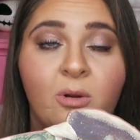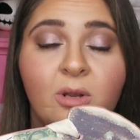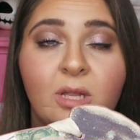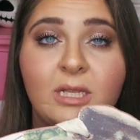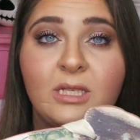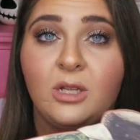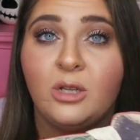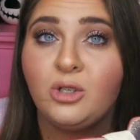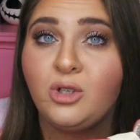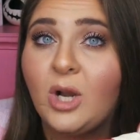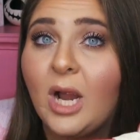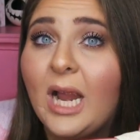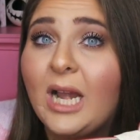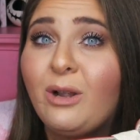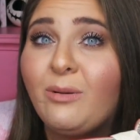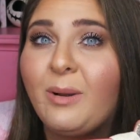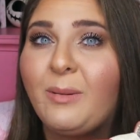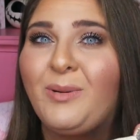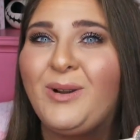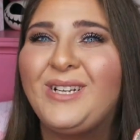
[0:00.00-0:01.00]
or at least I'll try
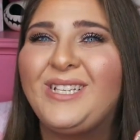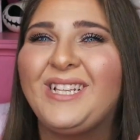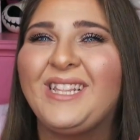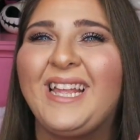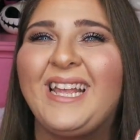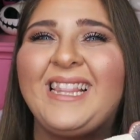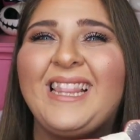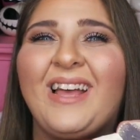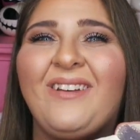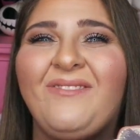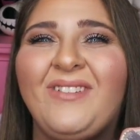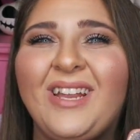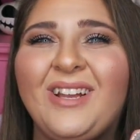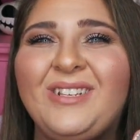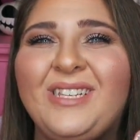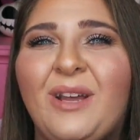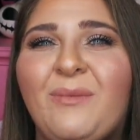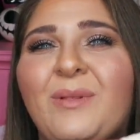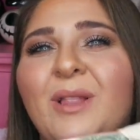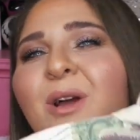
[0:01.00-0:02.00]
and remember to link that
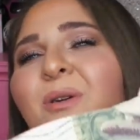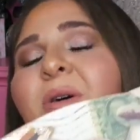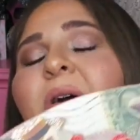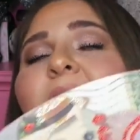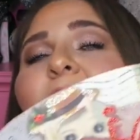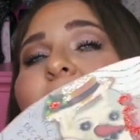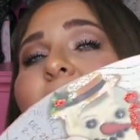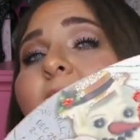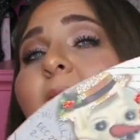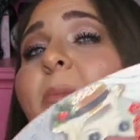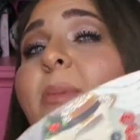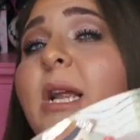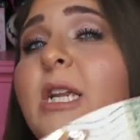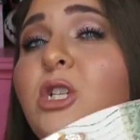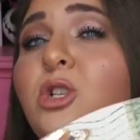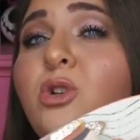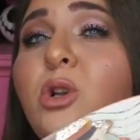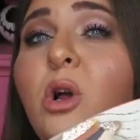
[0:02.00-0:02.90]
video down below. But I do